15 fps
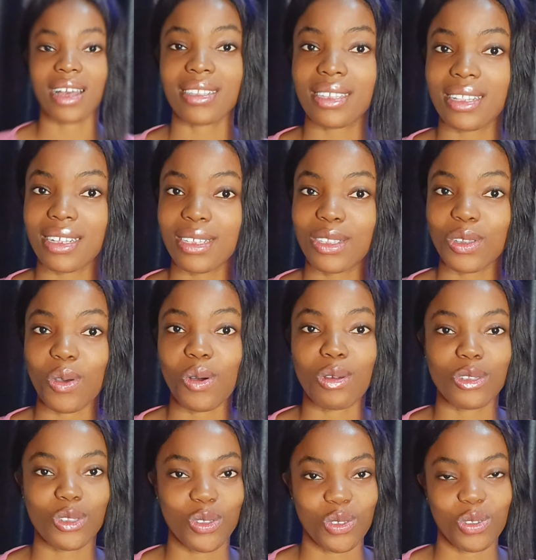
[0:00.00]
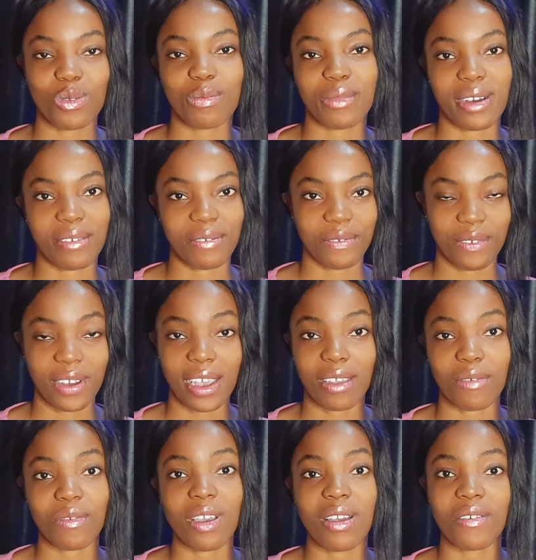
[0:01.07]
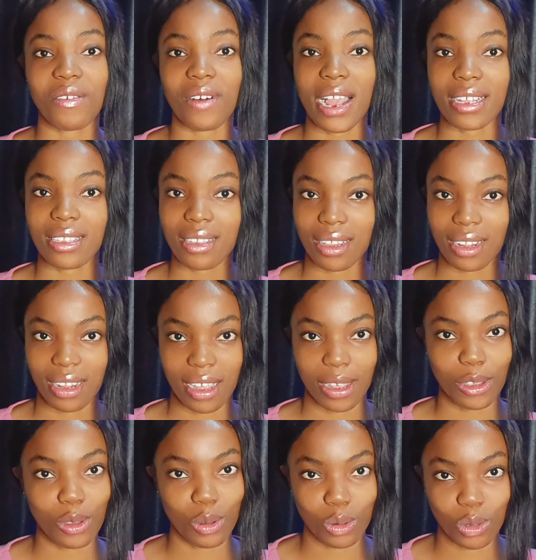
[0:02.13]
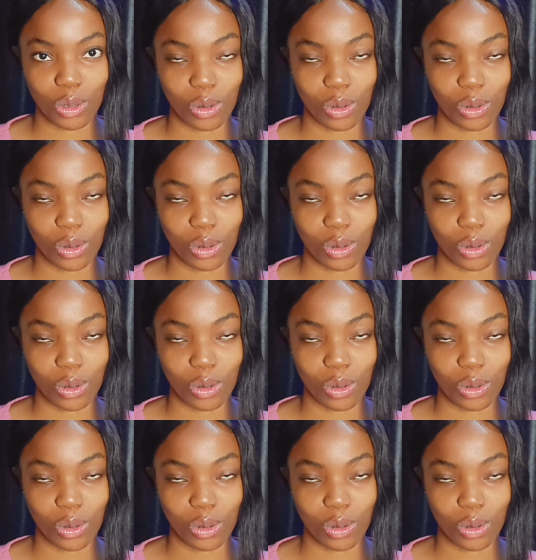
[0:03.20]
That leads us to number 5. Write like you